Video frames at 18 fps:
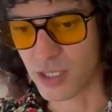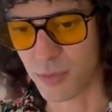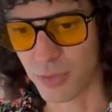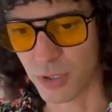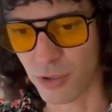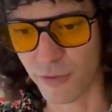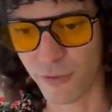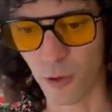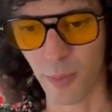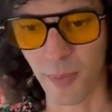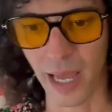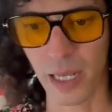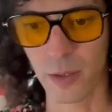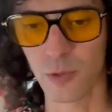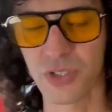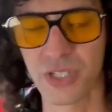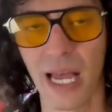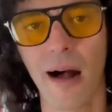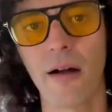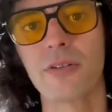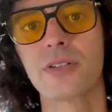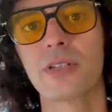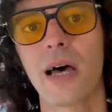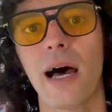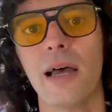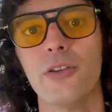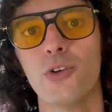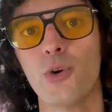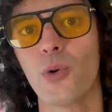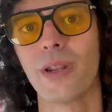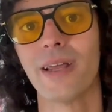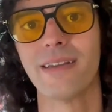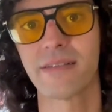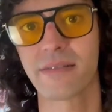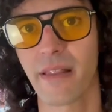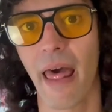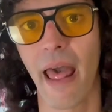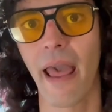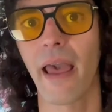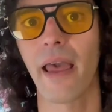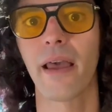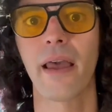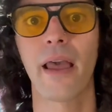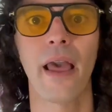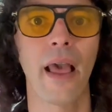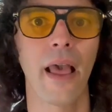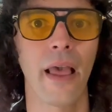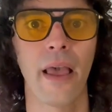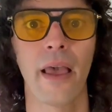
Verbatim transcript: A beautiful man was outside doing his thing.